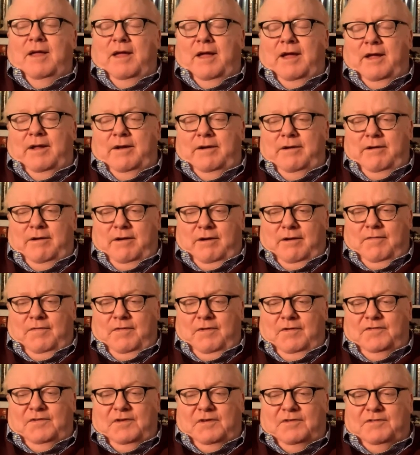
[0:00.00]
and uh,
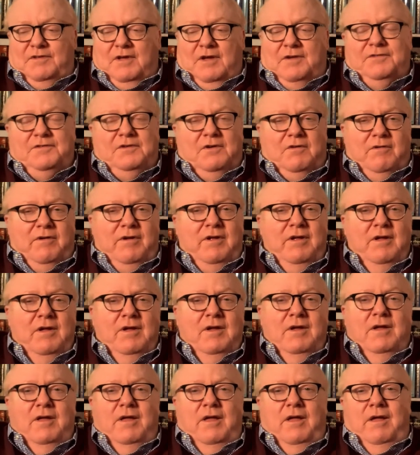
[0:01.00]
the successor
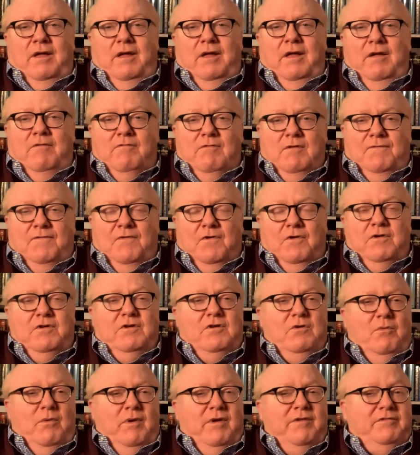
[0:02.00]
he, he,
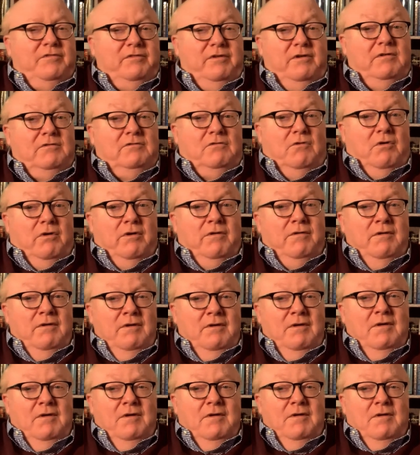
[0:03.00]
referred to as Little, Ward,
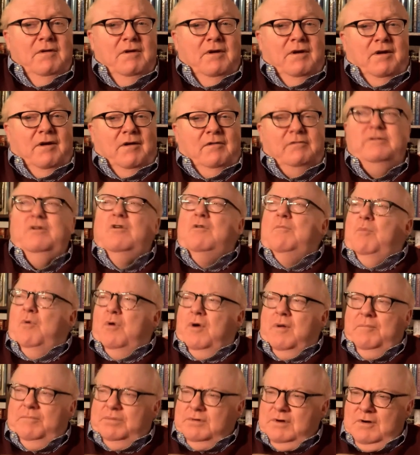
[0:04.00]
uh, Little
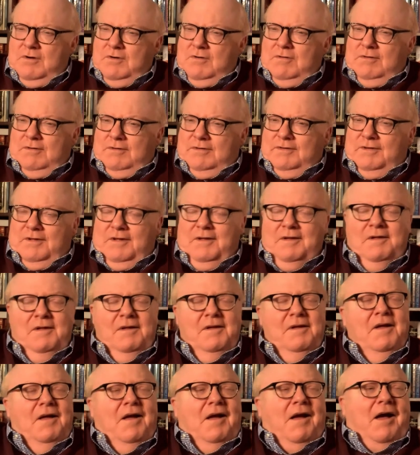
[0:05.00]
Boy Blue
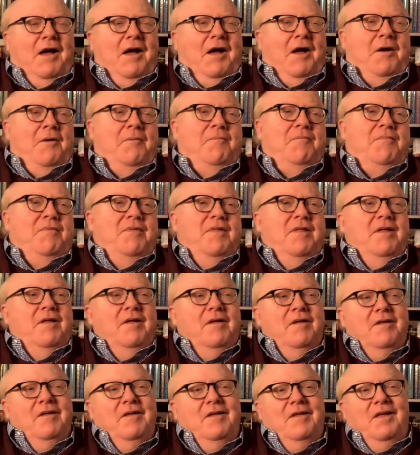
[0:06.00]
um,
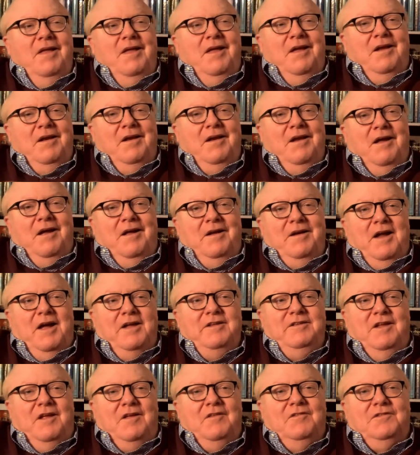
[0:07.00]
in
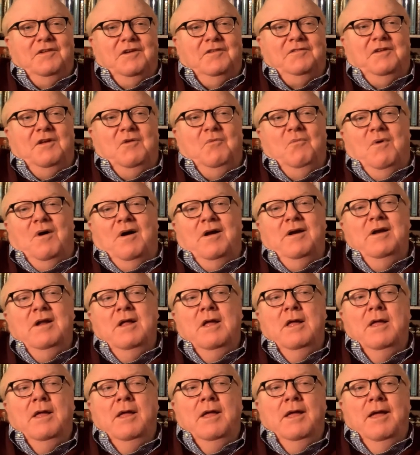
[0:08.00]
1961.
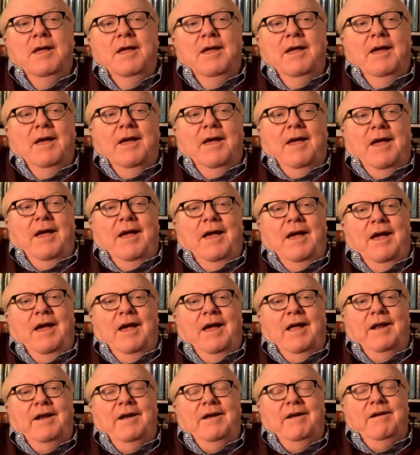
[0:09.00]
Uh,
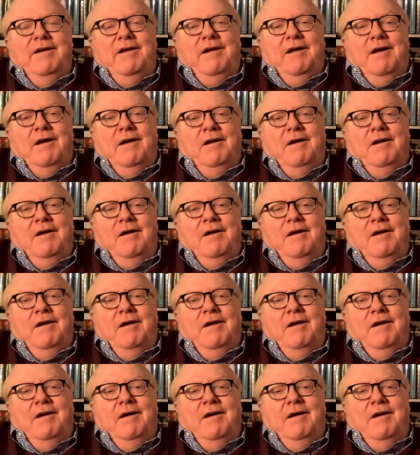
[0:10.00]
and